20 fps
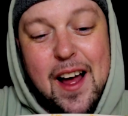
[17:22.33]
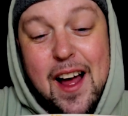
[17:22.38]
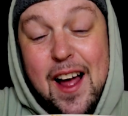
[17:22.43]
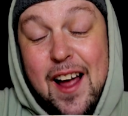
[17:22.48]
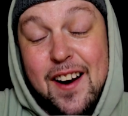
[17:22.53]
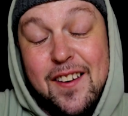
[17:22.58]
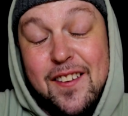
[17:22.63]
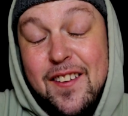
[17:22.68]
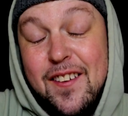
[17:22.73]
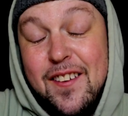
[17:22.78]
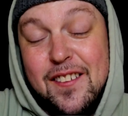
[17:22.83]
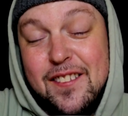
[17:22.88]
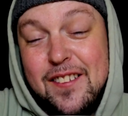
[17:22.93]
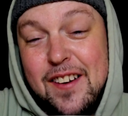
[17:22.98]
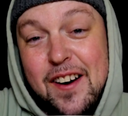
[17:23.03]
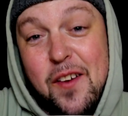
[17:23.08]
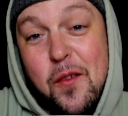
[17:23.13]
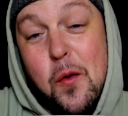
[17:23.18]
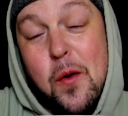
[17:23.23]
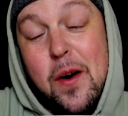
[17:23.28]
I don't
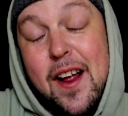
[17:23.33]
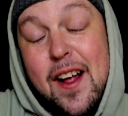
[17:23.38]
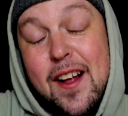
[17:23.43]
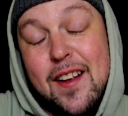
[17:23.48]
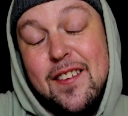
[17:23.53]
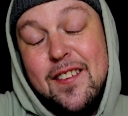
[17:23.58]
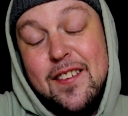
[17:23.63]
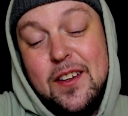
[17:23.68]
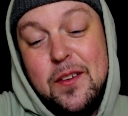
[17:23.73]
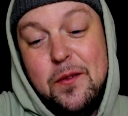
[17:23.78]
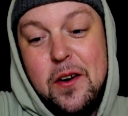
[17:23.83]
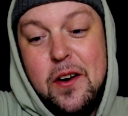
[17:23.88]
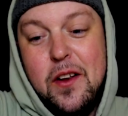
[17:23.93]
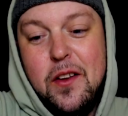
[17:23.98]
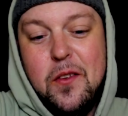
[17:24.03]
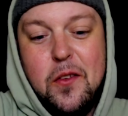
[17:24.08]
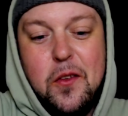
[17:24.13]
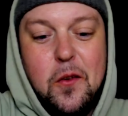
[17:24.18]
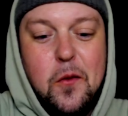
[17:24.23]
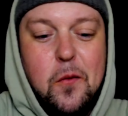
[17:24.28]
even want to answer it, to be
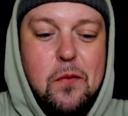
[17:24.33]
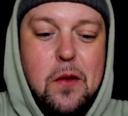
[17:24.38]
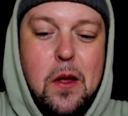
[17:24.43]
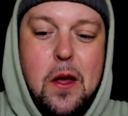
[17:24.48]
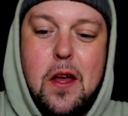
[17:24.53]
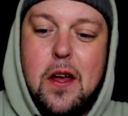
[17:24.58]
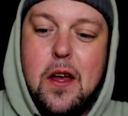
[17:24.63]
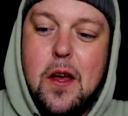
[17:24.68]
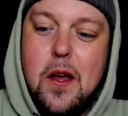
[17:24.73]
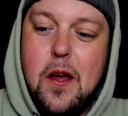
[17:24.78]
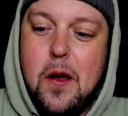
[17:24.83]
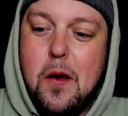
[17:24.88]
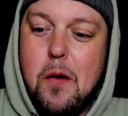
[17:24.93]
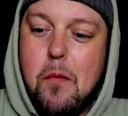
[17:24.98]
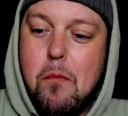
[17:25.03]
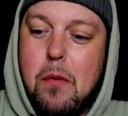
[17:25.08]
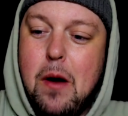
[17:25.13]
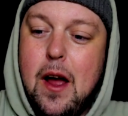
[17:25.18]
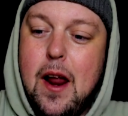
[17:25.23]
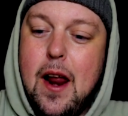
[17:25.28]
honest with you.
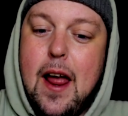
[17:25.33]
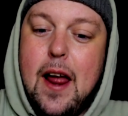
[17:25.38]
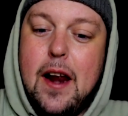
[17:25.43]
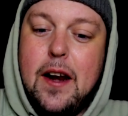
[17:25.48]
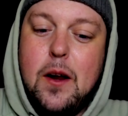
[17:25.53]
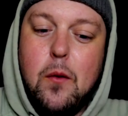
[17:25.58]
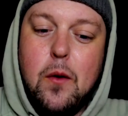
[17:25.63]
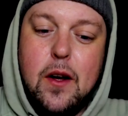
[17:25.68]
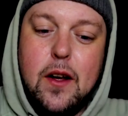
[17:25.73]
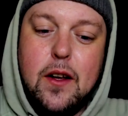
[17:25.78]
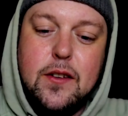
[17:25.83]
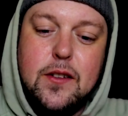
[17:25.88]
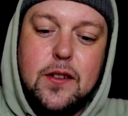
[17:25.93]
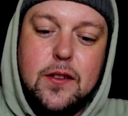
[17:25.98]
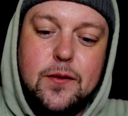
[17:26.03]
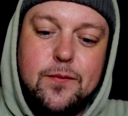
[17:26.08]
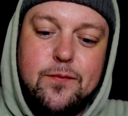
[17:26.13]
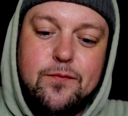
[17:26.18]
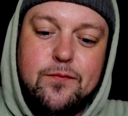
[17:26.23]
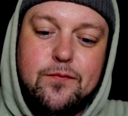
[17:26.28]
But anyways,
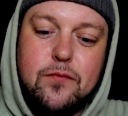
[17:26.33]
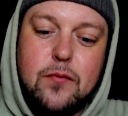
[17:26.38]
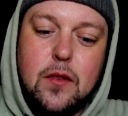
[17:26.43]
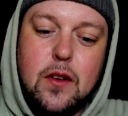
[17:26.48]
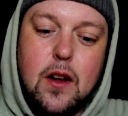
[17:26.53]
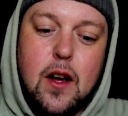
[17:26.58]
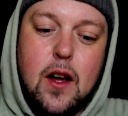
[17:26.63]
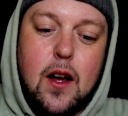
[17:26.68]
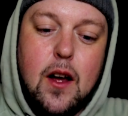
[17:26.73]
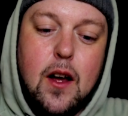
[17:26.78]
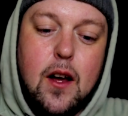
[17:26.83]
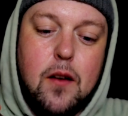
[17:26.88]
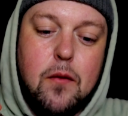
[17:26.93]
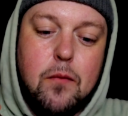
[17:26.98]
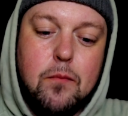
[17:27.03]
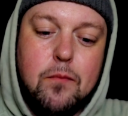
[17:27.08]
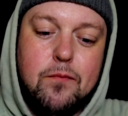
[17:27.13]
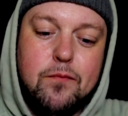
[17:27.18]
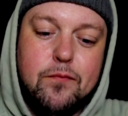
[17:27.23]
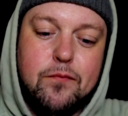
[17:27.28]

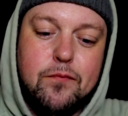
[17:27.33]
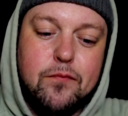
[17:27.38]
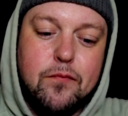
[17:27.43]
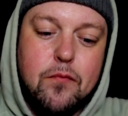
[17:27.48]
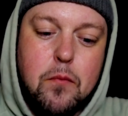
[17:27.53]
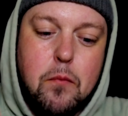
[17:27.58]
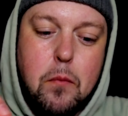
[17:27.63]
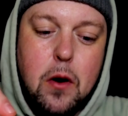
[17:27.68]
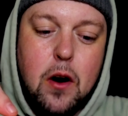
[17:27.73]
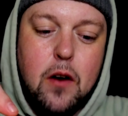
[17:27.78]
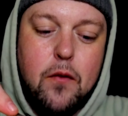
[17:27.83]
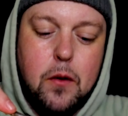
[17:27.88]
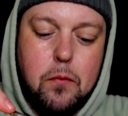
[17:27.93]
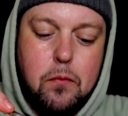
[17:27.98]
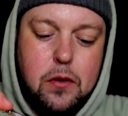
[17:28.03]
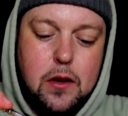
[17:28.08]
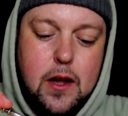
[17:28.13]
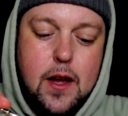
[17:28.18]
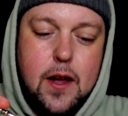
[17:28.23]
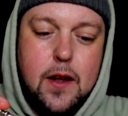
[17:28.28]
perfect
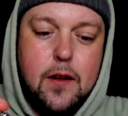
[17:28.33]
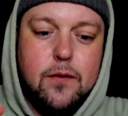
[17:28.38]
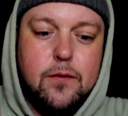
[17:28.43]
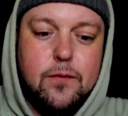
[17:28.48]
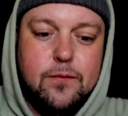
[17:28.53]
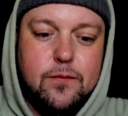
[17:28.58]
plate.